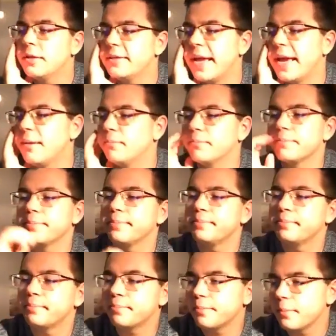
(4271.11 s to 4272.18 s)
Damn,
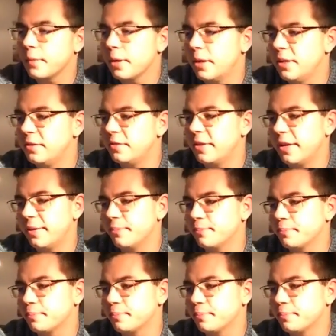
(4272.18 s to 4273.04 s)
insane.